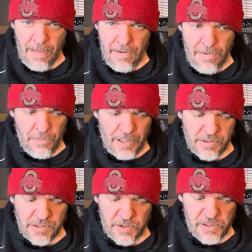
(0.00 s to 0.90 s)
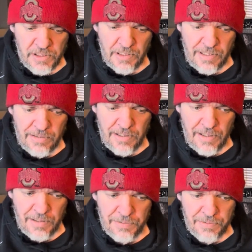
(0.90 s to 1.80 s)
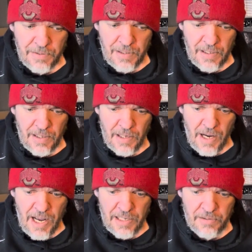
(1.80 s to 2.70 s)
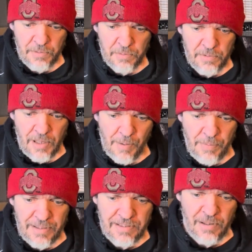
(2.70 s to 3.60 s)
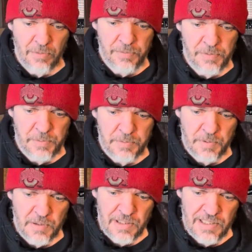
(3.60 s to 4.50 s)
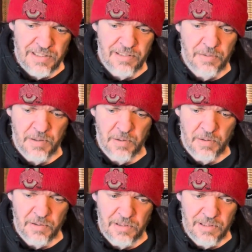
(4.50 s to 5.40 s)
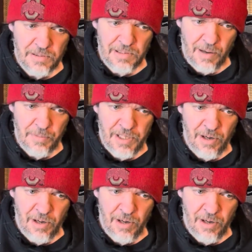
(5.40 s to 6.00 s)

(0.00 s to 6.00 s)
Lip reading: And when I was learning this stuff, I had to stop myself to not be